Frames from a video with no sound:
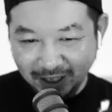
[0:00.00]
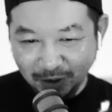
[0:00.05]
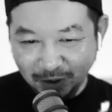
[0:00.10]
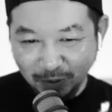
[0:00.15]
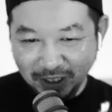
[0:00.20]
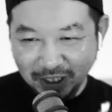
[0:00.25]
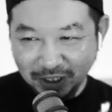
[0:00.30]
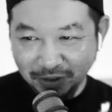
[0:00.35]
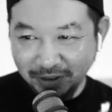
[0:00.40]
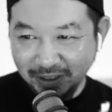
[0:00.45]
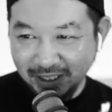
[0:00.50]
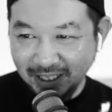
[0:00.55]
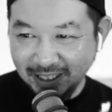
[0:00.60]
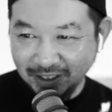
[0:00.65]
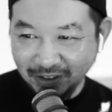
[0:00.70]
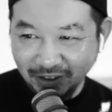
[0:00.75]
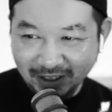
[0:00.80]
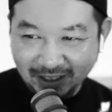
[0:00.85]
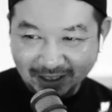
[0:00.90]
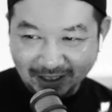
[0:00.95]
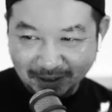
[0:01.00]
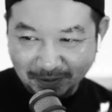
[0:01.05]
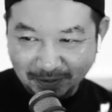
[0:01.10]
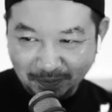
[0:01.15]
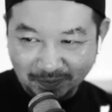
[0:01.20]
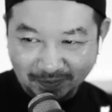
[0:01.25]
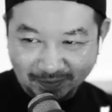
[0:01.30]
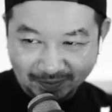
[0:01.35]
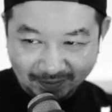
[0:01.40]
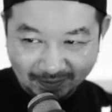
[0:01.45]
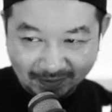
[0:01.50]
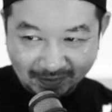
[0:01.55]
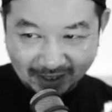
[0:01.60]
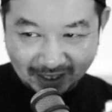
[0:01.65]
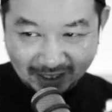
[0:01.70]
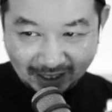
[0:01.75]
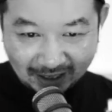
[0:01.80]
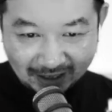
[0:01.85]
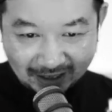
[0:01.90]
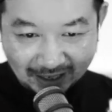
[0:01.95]
We're doing this on
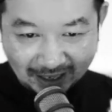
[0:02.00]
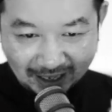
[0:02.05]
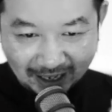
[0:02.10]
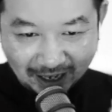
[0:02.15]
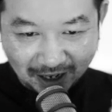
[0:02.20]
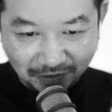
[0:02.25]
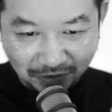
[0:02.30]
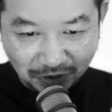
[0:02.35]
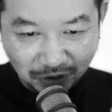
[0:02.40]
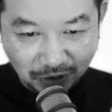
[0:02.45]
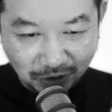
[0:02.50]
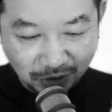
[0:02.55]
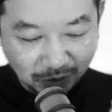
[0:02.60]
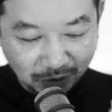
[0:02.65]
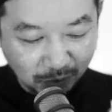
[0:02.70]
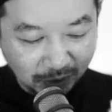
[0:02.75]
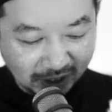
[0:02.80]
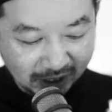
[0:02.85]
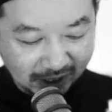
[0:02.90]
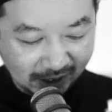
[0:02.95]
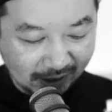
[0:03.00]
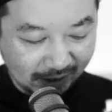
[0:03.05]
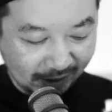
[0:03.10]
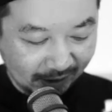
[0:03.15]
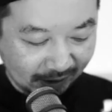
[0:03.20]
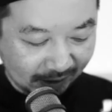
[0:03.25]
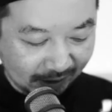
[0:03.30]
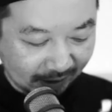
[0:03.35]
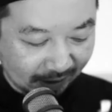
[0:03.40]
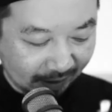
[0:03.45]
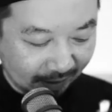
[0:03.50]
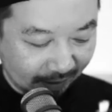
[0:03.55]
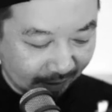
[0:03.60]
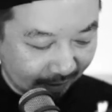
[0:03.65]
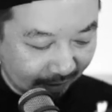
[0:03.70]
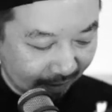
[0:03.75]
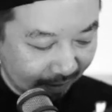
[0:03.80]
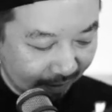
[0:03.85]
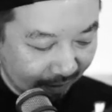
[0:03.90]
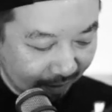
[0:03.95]
Sunday afternoon, which is,
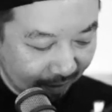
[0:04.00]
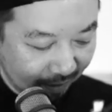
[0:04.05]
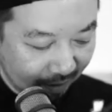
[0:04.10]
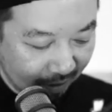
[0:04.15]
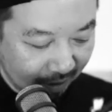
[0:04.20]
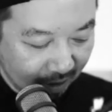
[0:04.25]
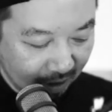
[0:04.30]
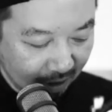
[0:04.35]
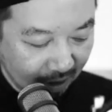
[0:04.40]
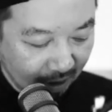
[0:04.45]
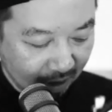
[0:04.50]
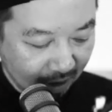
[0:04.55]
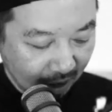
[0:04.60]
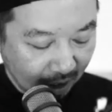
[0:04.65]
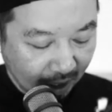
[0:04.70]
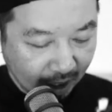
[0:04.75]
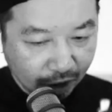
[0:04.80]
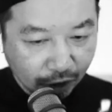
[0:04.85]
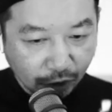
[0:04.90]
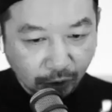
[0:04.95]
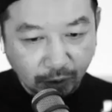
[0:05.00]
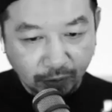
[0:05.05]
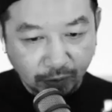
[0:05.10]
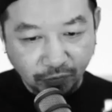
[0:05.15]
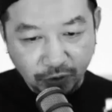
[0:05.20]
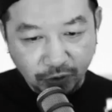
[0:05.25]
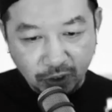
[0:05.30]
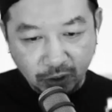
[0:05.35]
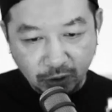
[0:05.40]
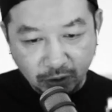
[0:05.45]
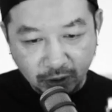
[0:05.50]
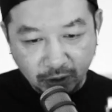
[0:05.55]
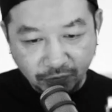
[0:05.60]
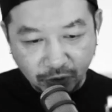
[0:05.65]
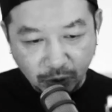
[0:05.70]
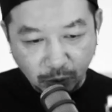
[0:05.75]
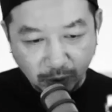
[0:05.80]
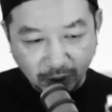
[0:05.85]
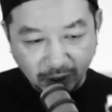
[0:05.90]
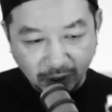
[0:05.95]
I don't know, for you, if
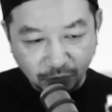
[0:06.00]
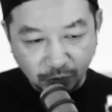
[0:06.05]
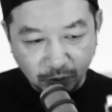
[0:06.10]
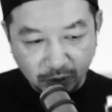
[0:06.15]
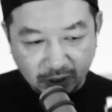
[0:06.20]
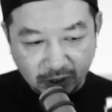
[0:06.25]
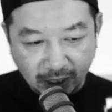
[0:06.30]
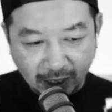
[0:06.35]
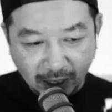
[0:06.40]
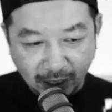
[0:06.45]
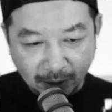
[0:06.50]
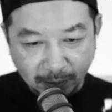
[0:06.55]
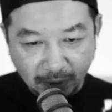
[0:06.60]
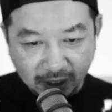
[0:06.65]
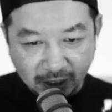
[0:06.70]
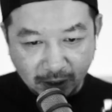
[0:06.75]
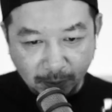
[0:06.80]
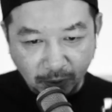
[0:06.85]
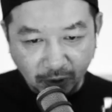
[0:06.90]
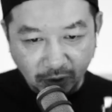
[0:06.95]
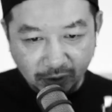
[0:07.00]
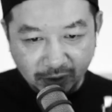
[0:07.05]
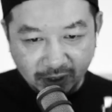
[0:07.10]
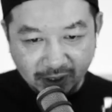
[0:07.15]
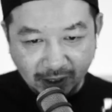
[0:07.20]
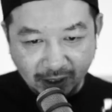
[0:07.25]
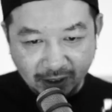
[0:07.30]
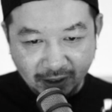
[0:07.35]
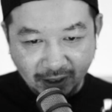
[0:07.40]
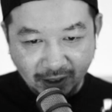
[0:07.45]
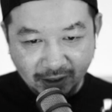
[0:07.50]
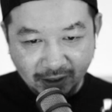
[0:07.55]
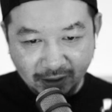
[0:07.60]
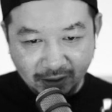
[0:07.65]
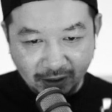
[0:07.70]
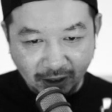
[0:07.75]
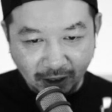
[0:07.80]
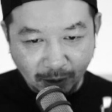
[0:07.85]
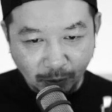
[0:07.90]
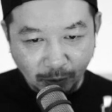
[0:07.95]
you work full time, I suppose Sunday's a
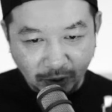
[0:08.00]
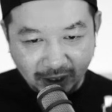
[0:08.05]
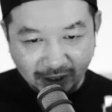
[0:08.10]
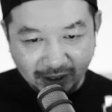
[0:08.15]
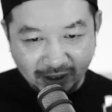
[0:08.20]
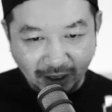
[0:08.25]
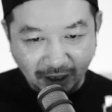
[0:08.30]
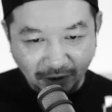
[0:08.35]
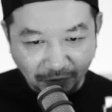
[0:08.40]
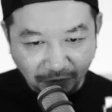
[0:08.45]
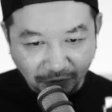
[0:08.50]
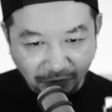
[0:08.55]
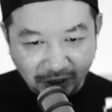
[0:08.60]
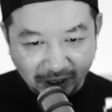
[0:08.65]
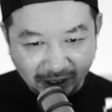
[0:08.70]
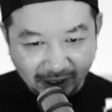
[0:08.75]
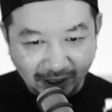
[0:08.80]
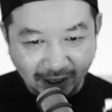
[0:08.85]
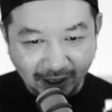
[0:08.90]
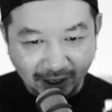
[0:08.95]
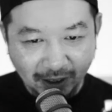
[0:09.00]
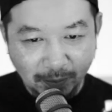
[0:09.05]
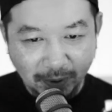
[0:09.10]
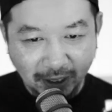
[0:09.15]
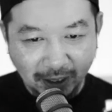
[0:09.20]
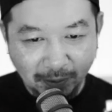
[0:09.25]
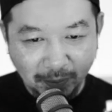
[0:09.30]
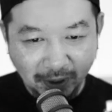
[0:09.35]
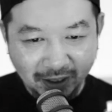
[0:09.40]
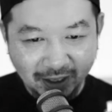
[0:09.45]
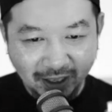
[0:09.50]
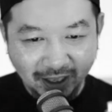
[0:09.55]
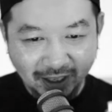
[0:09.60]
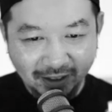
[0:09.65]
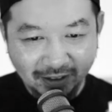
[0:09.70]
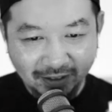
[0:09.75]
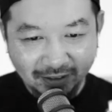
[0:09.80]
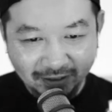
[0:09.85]
time where you start freaking out about Monday.